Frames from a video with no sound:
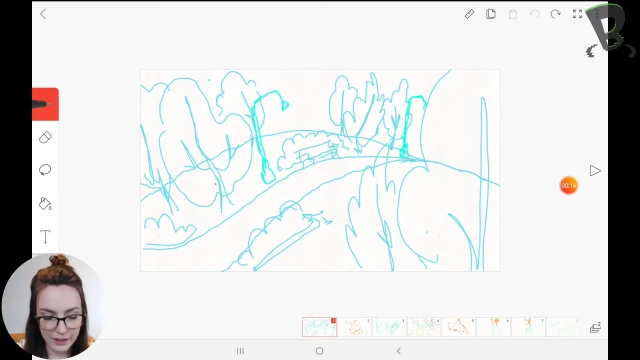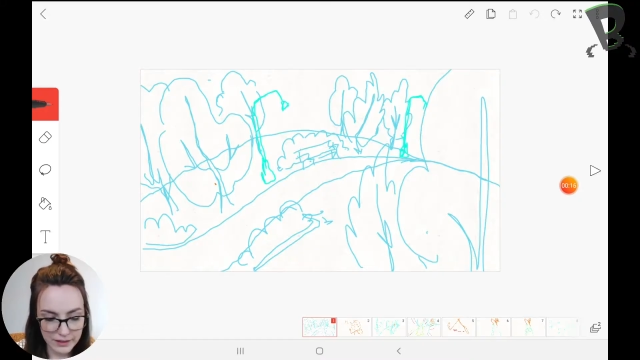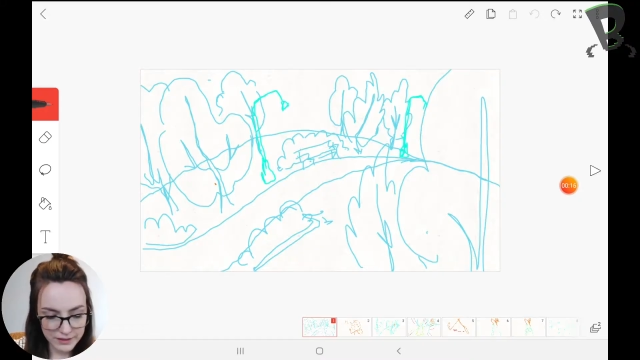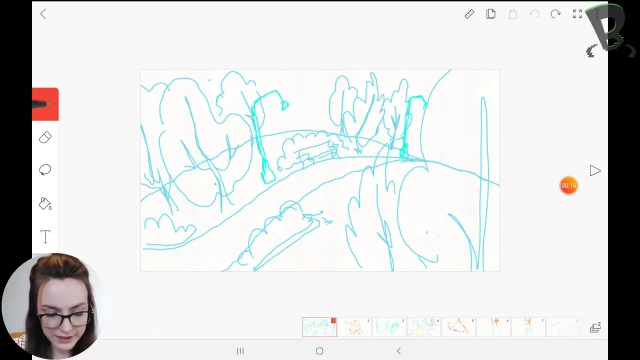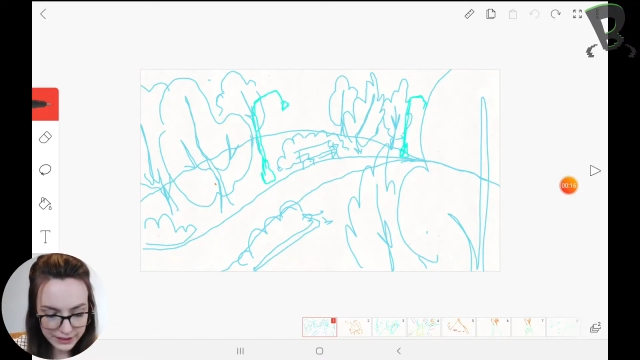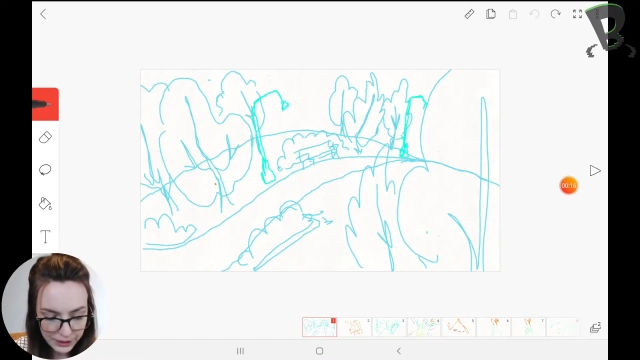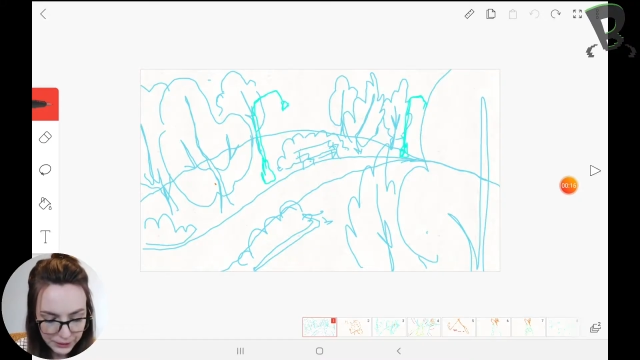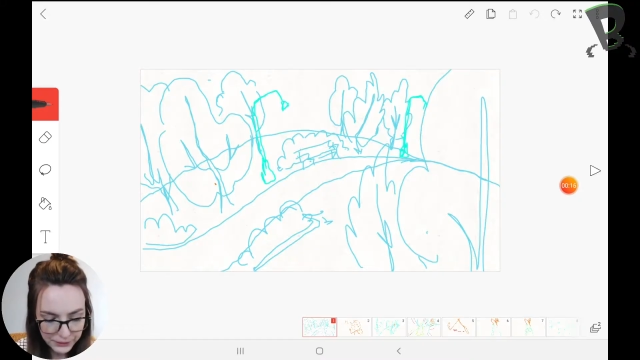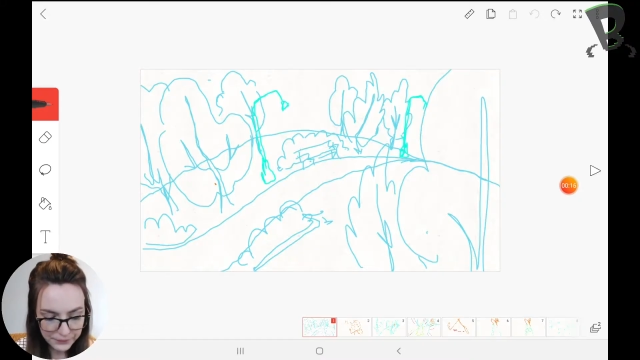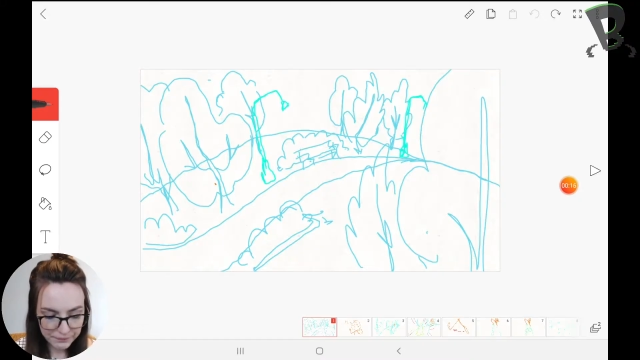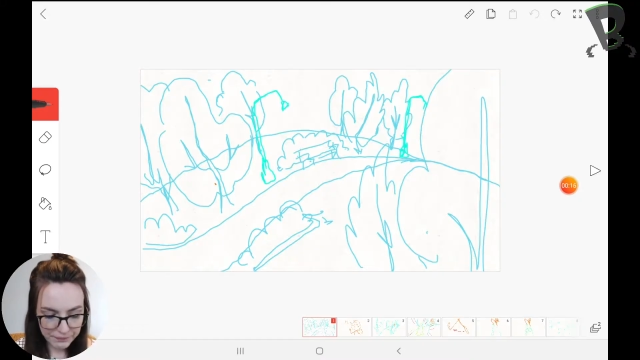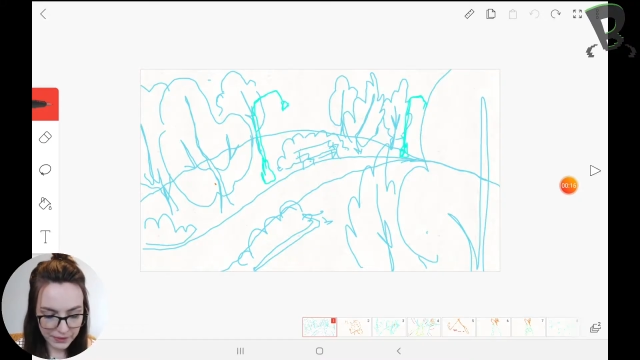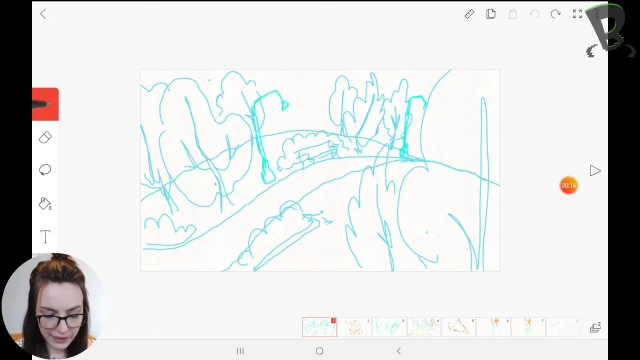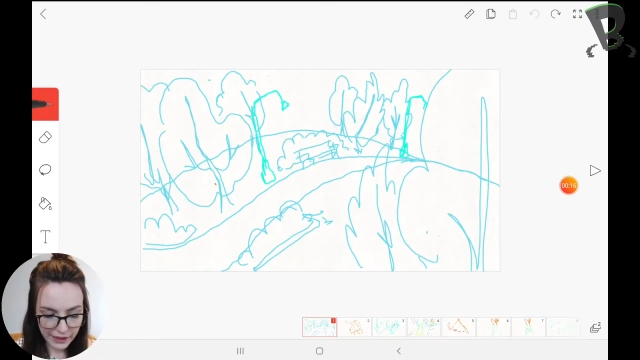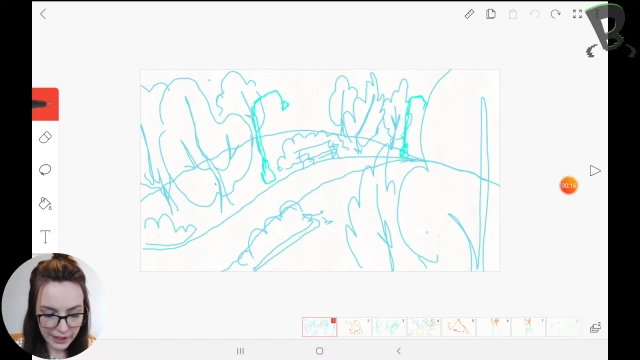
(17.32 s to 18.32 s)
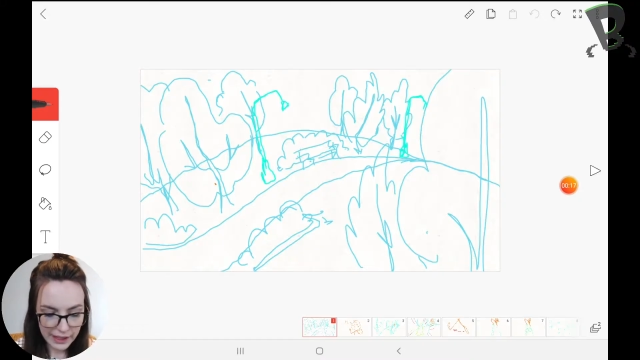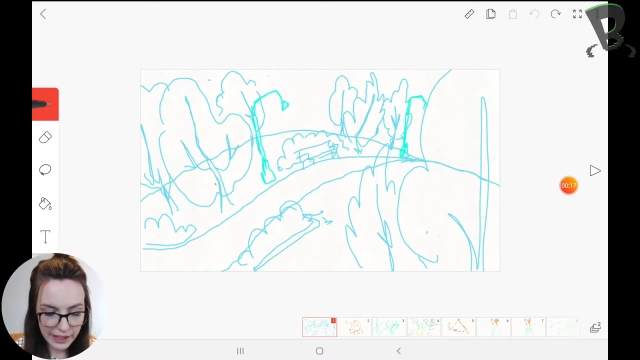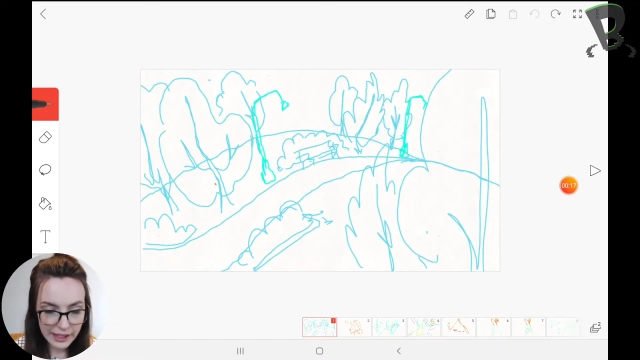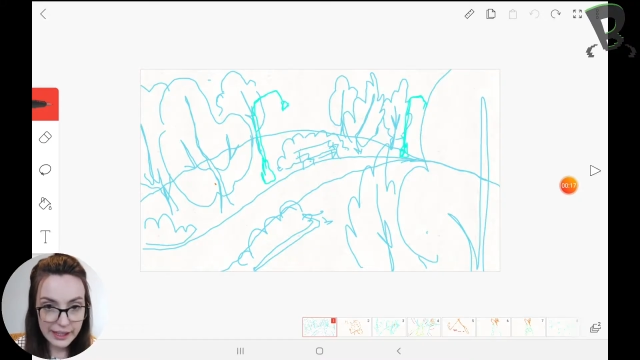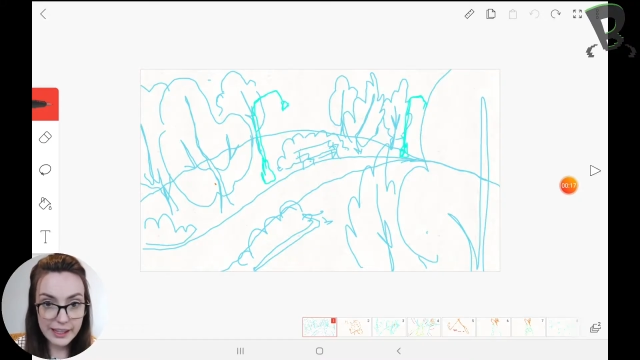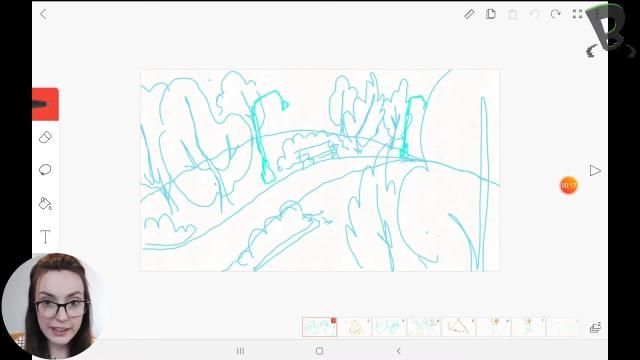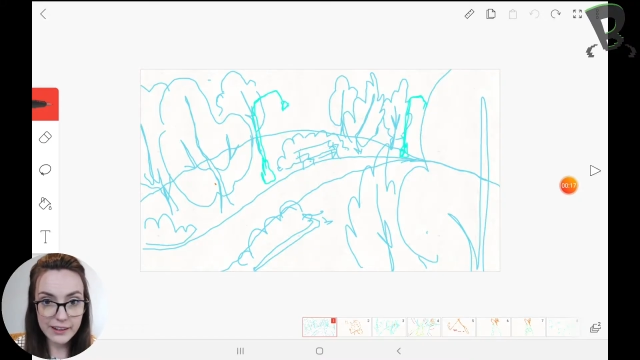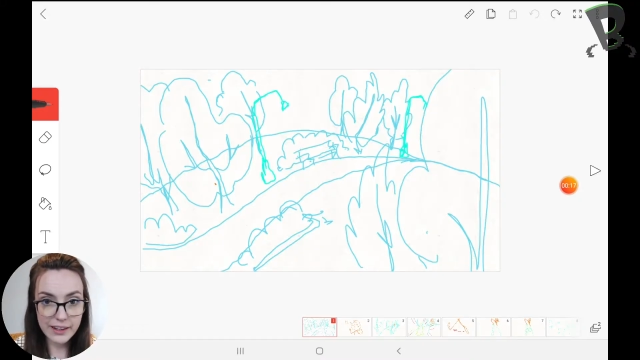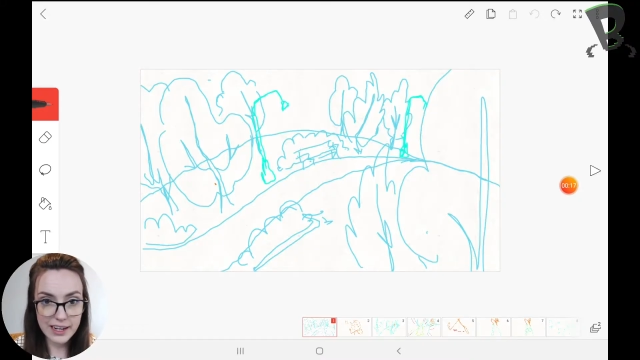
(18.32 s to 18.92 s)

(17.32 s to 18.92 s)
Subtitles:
So here